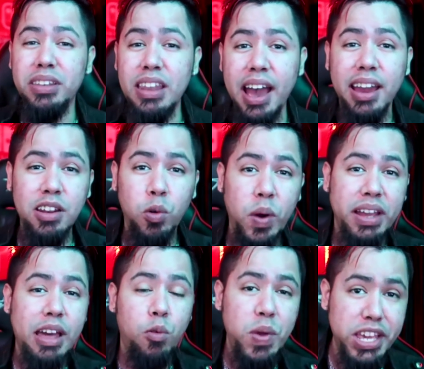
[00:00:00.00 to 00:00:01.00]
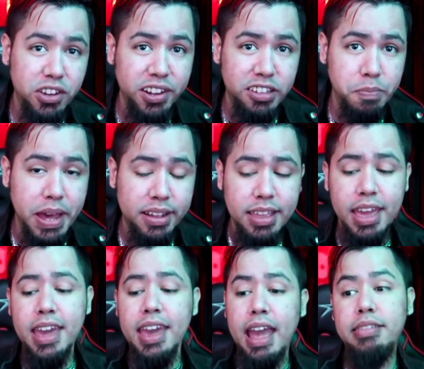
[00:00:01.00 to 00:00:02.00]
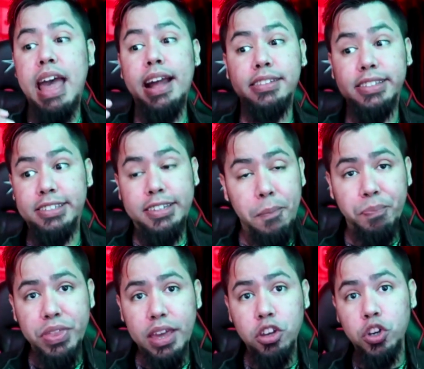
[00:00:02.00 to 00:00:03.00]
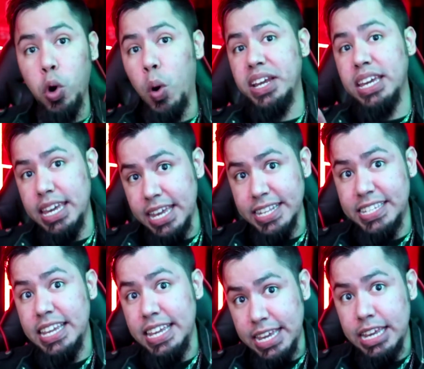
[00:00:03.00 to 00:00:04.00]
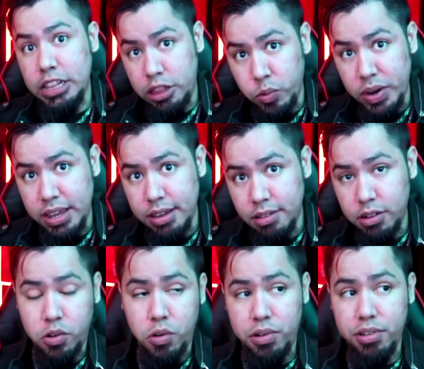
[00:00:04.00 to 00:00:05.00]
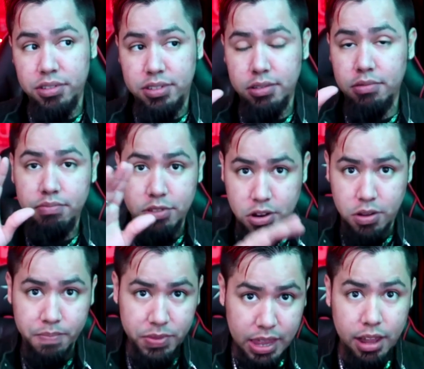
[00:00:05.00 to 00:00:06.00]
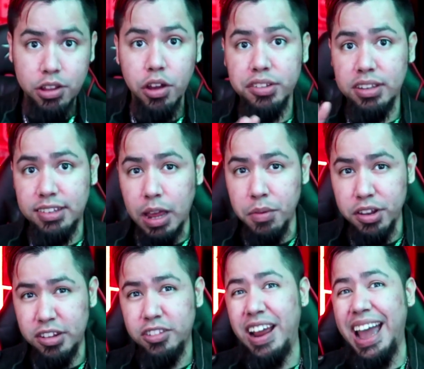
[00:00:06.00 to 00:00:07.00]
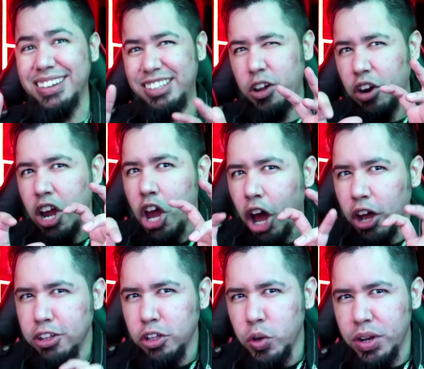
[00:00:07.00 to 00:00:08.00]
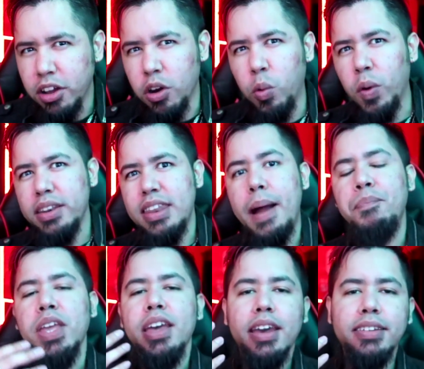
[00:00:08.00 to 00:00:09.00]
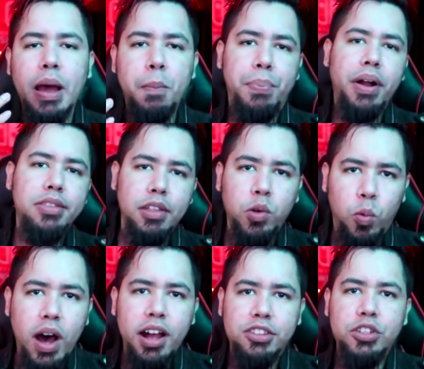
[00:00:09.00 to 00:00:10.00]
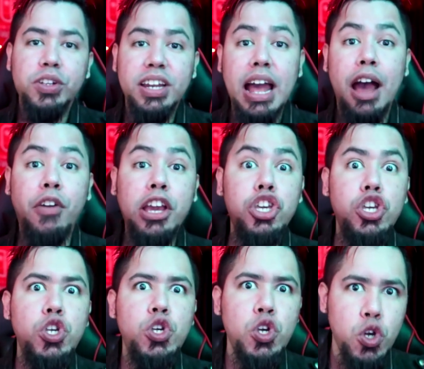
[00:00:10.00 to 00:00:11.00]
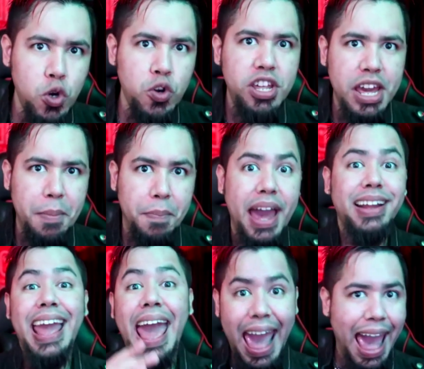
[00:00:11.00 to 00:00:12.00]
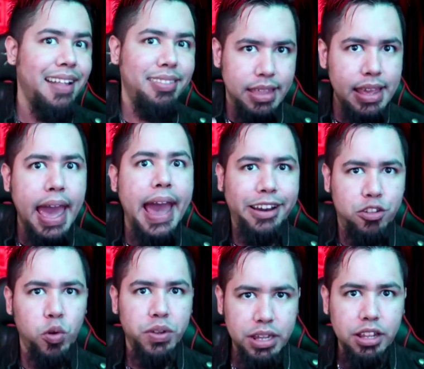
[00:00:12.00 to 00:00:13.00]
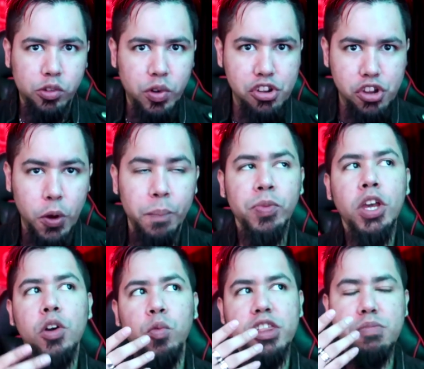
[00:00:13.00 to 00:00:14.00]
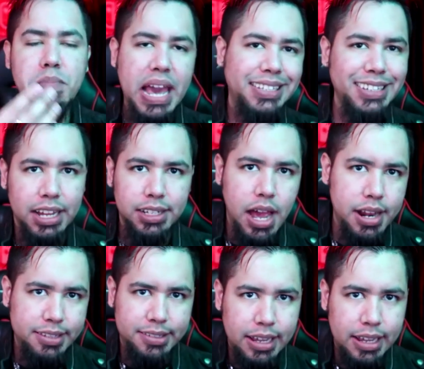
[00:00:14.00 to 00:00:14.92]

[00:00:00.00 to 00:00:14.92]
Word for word: but not in a way that we could expect. And that's something going into E3, according to, you know, Kelios and Samus Hunter as they're alluding or whatnot, is that Breath of the Wild 2 could have a huge impact at the actual E3 show, which makes a lot of